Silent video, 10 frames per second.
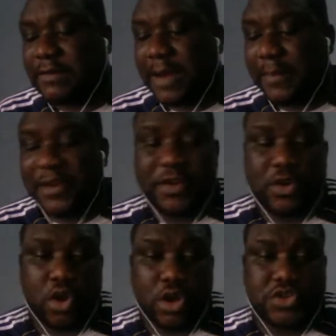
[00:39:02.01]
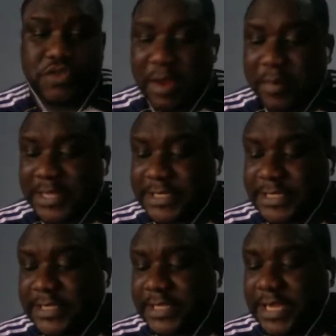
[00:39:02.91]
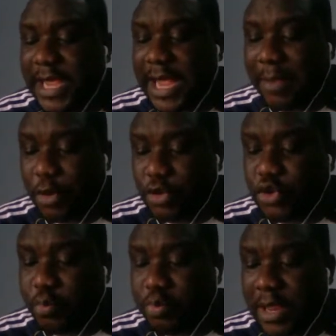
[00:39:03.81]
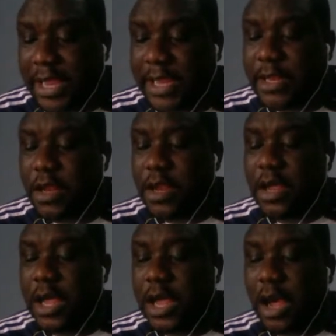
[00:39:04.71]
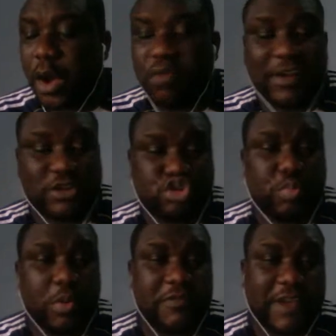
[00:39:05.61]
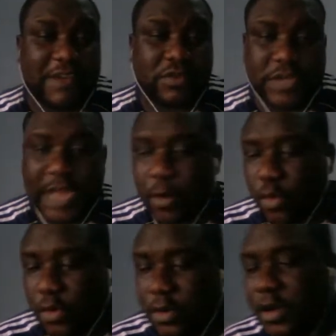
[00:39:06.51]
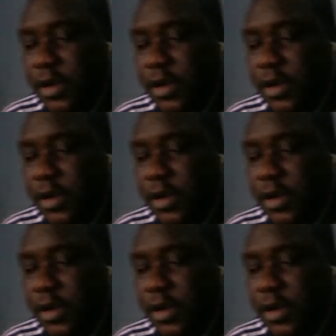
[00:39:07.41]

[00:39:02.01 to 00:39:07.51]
Real Madrid going to Real Betis, I'm also playing over 2.5 on that one.